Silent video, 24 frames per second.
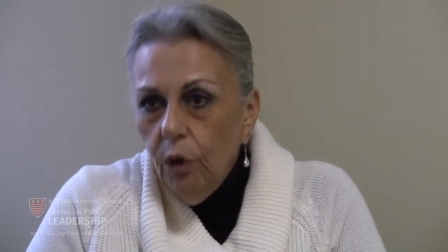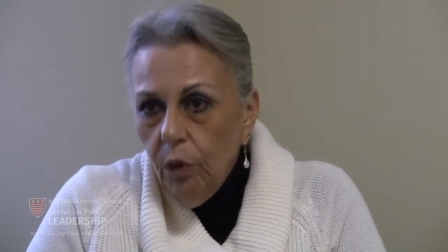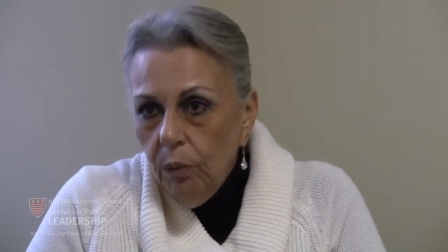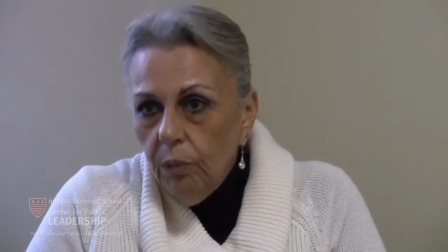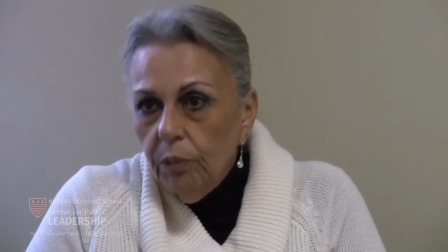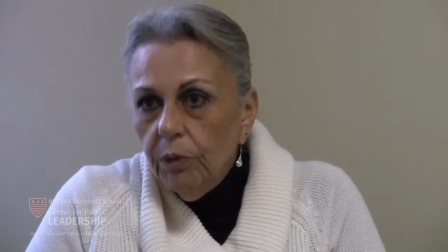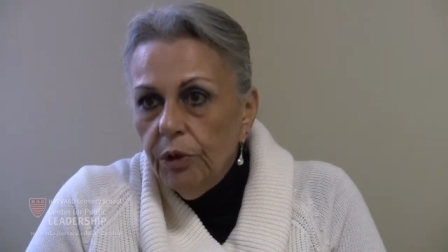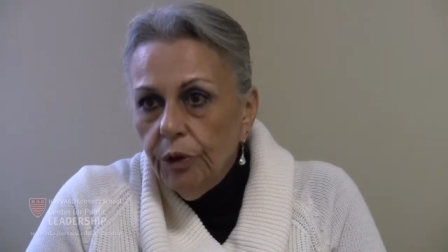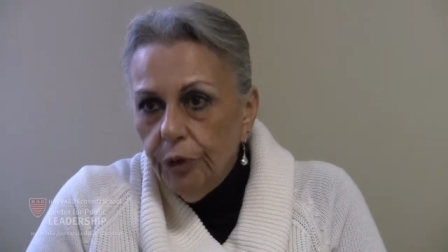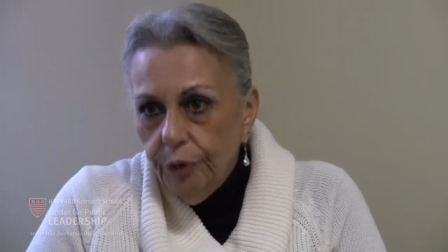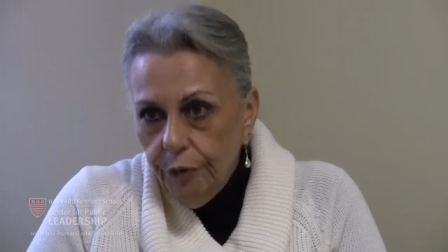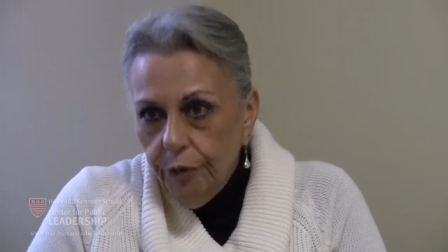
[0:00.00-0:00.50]

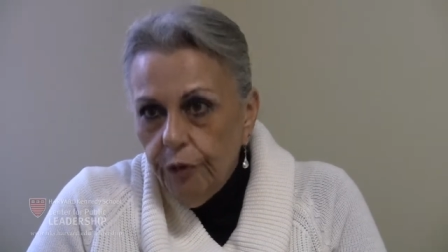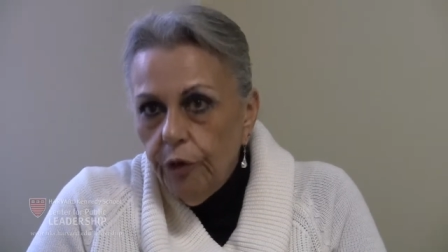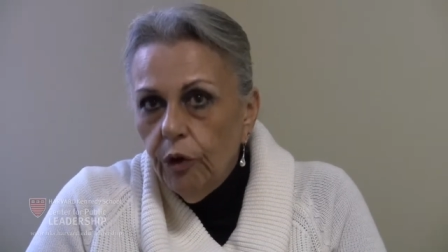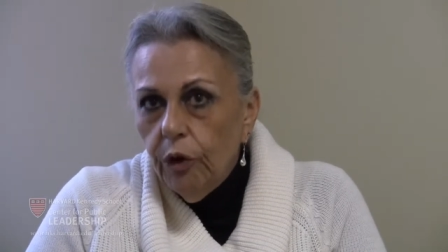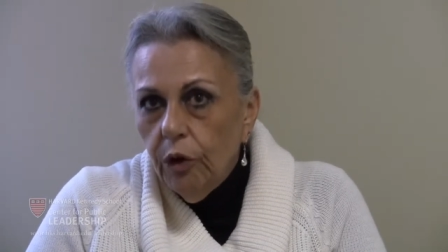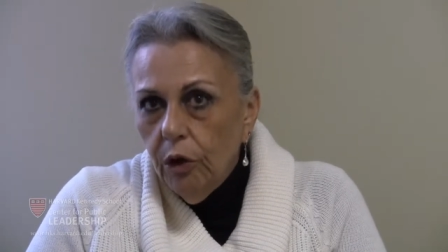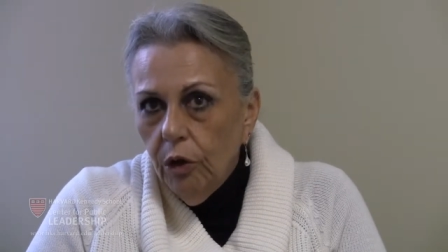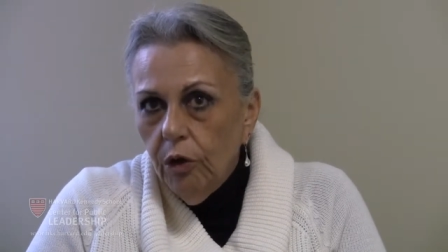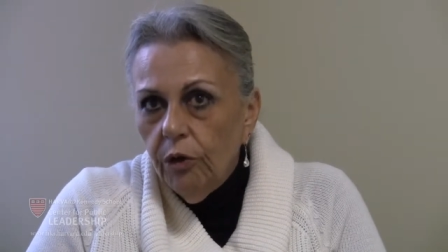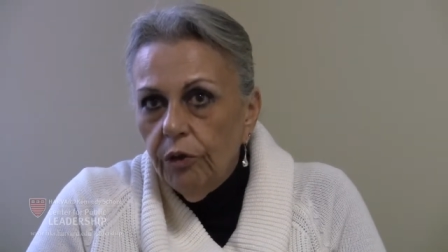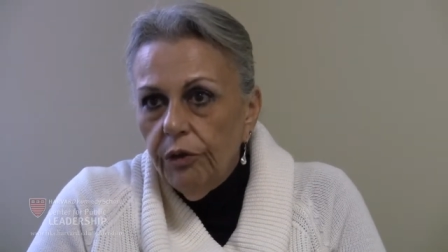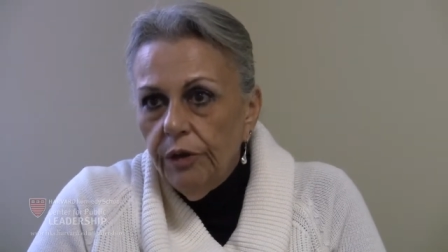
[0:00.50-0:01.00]
almost
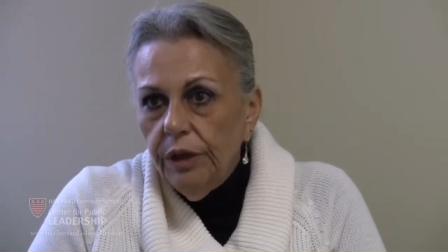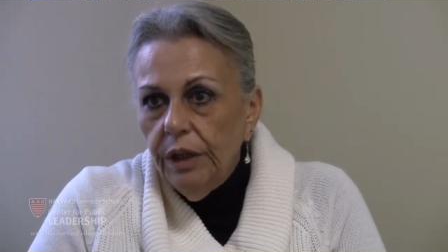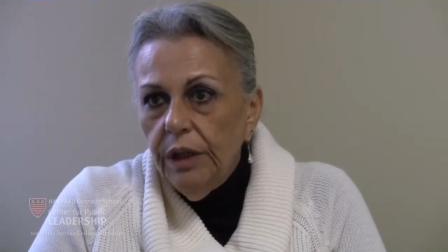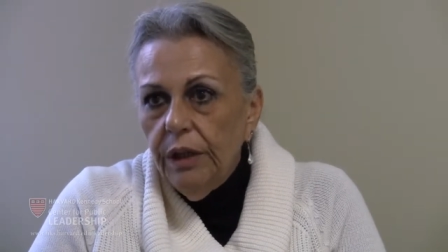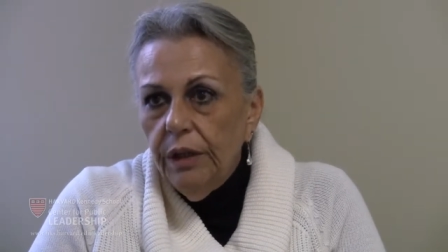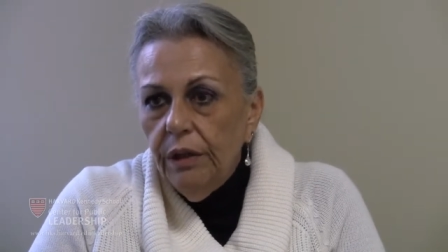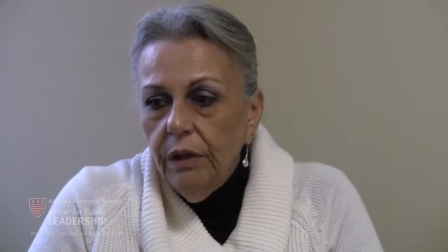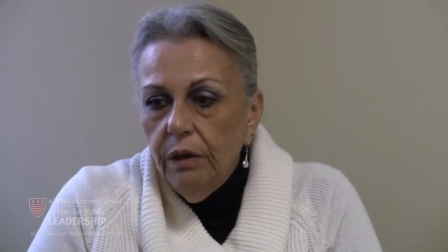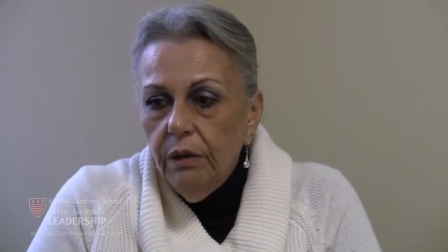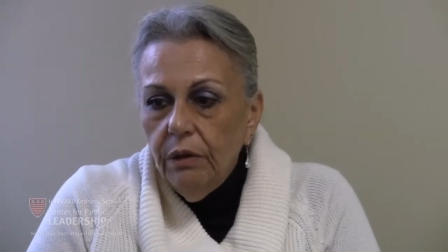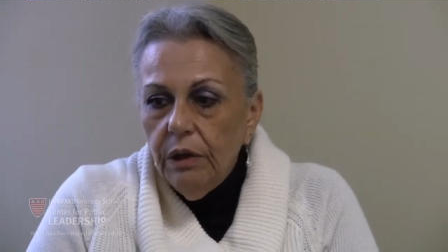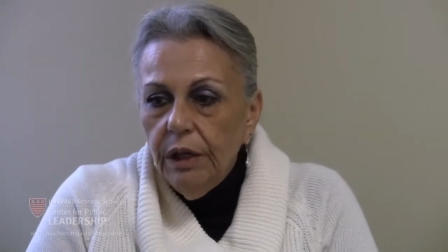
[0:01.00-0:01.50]
four
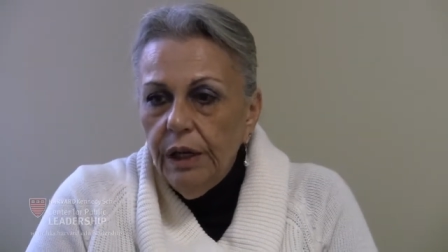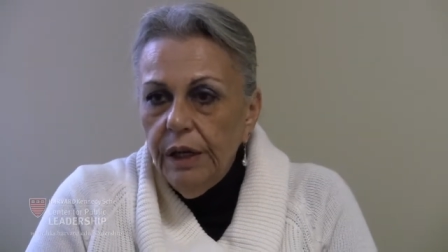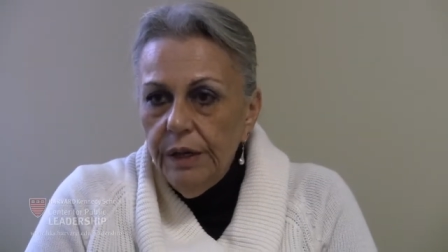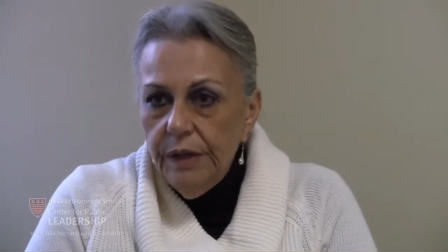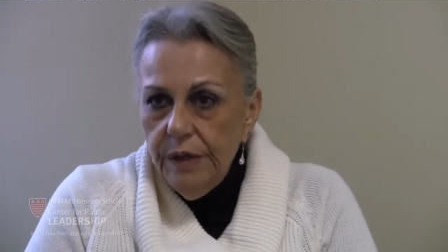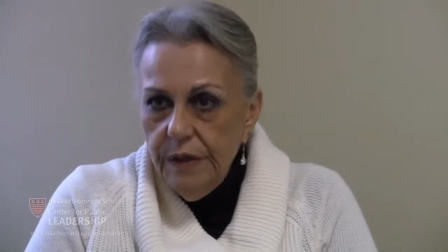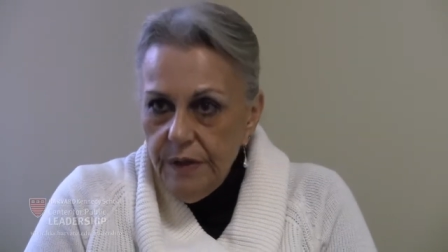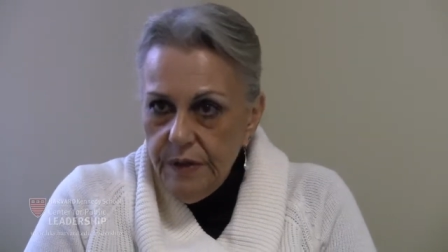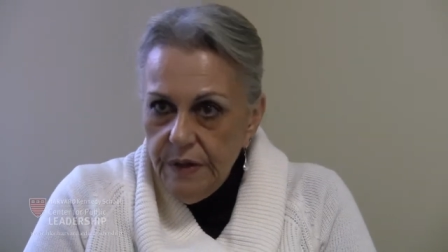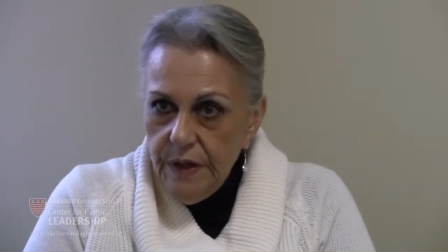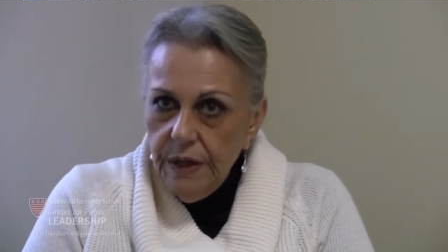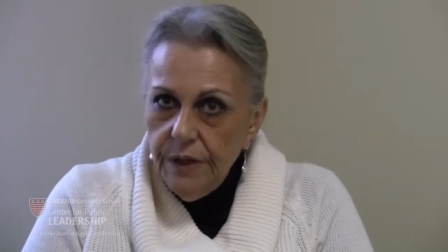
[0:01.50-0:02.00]
hundred
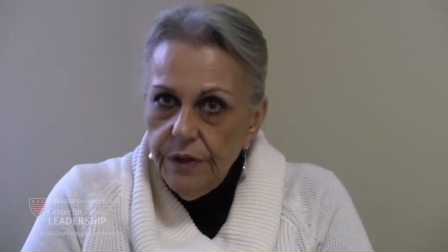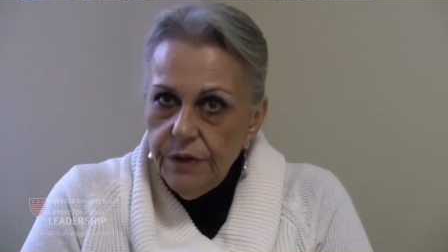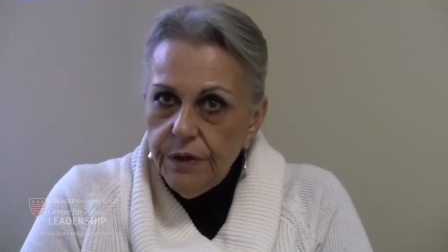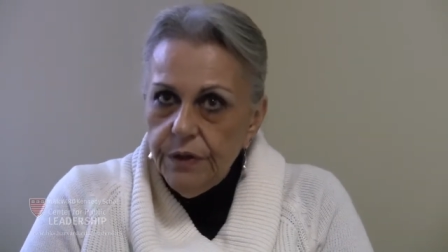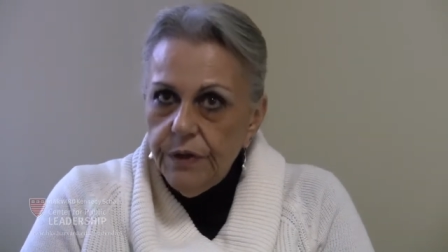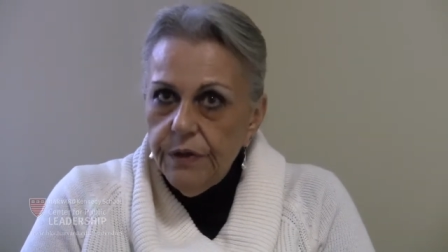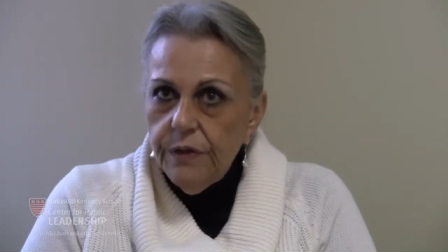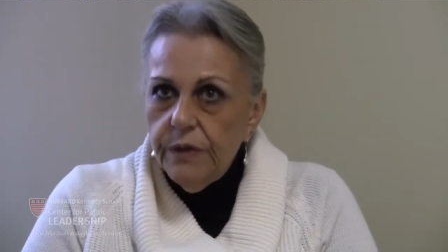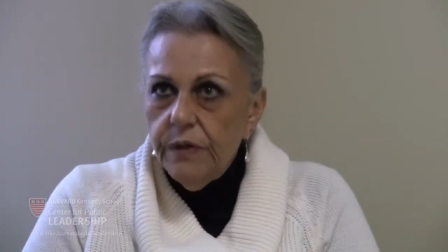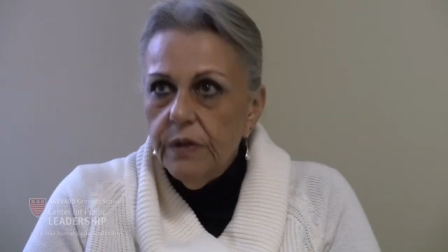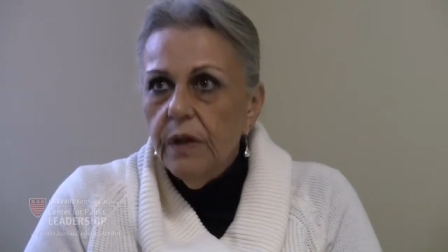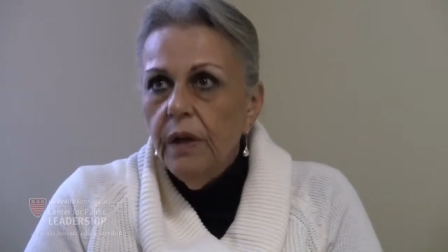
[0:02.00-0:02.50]

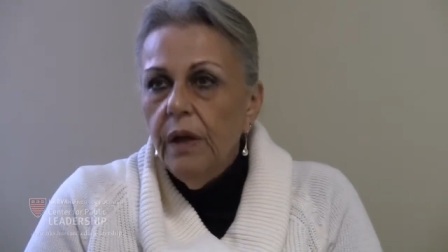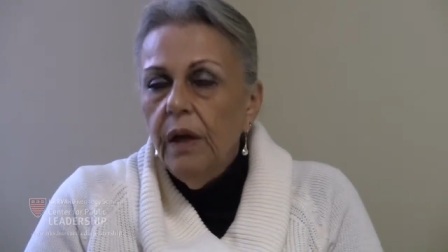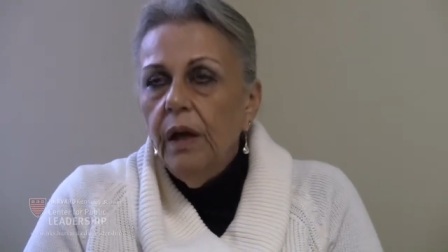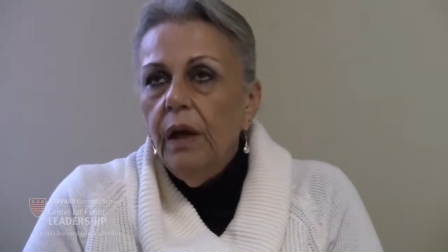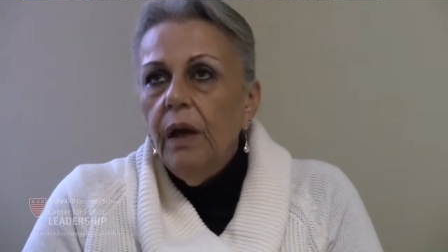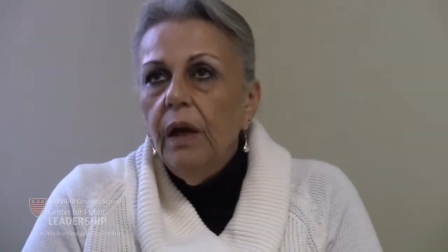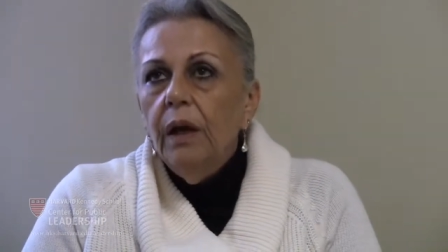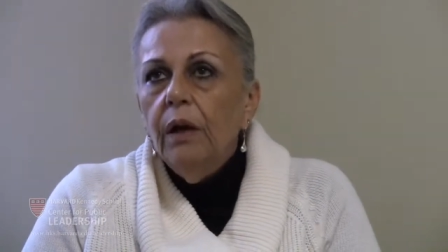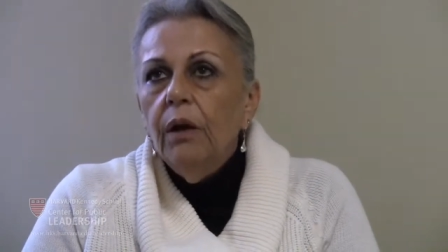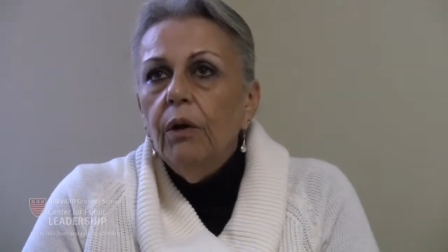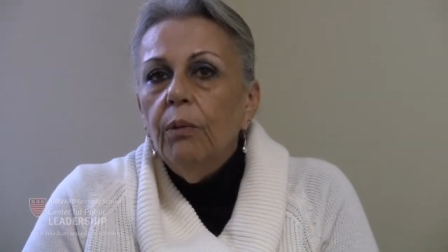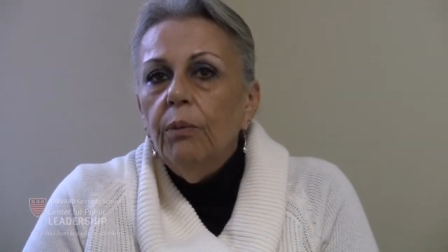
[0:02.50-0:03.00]
organizations
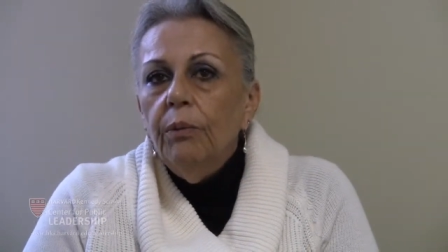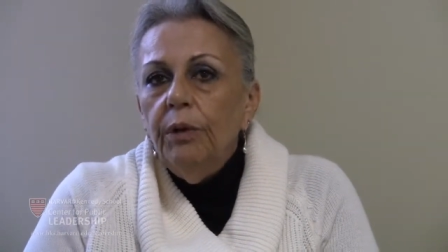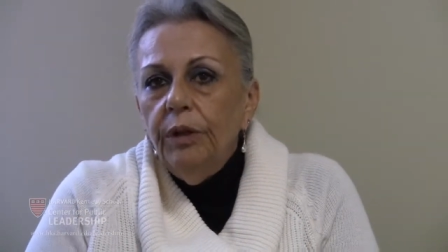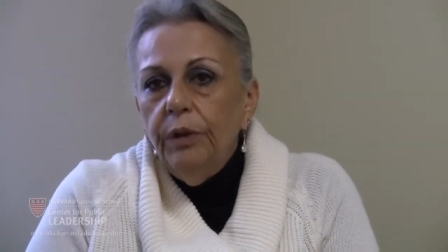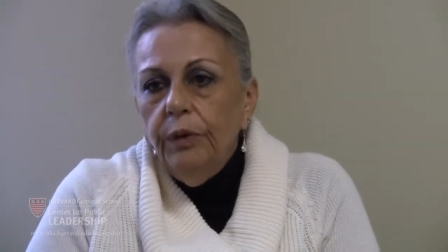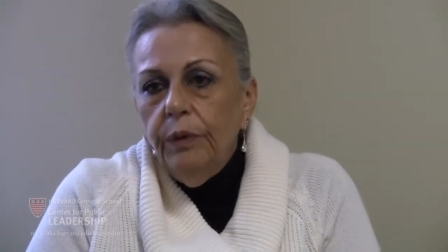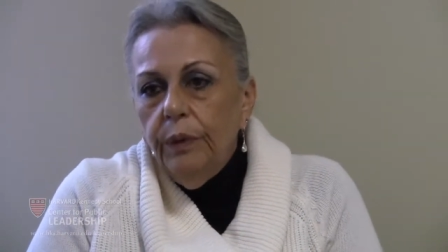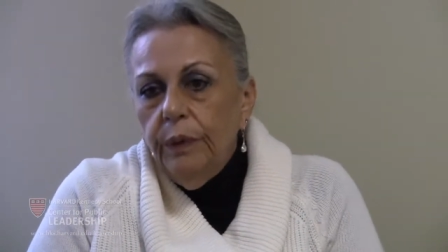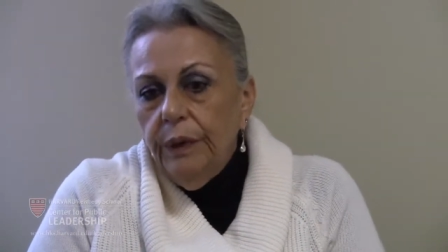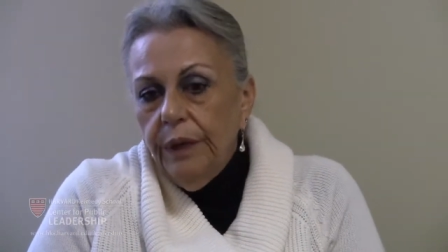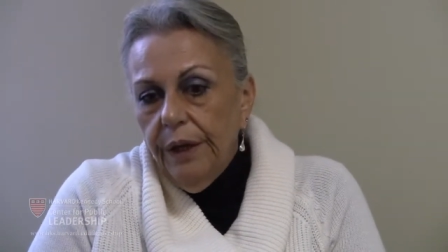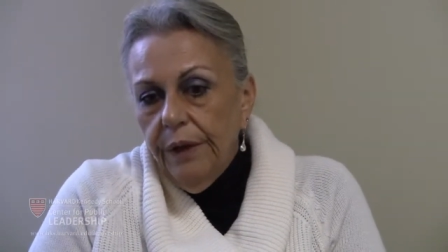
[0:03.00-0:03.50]

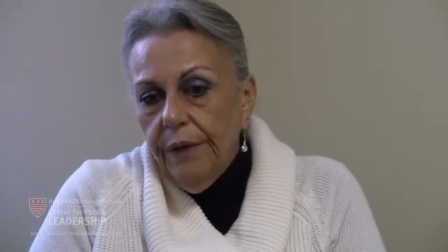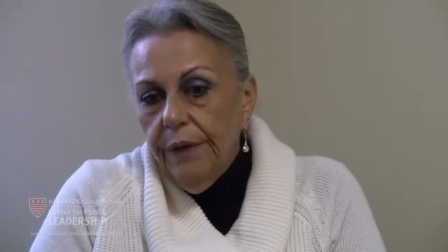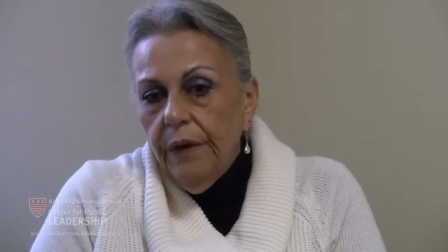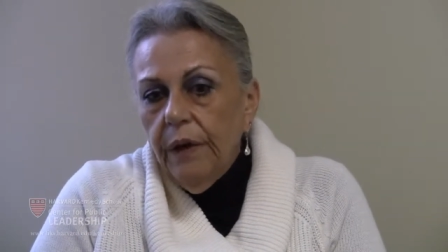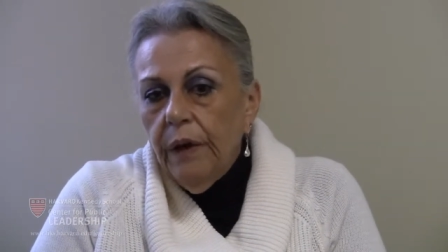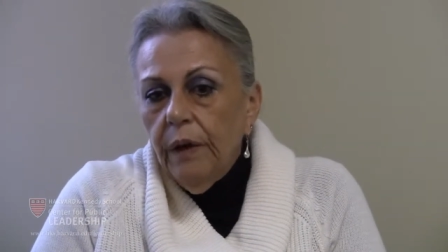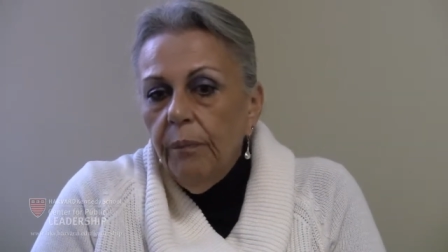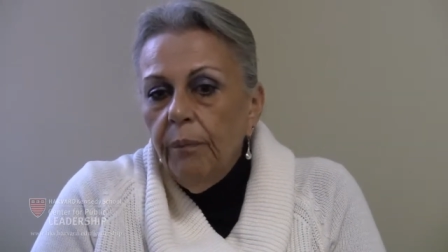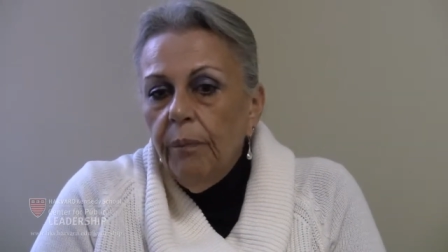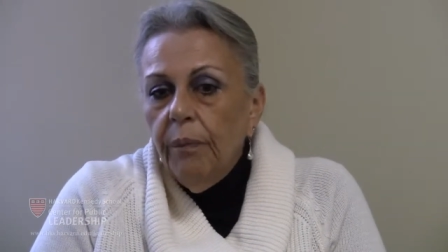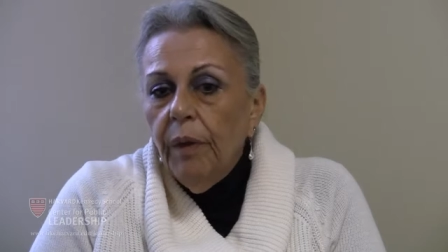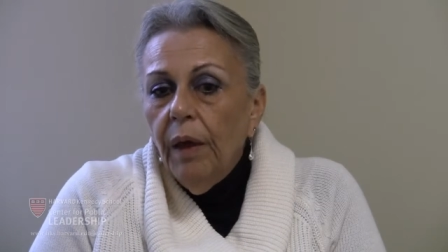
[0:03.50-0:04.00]
coming together.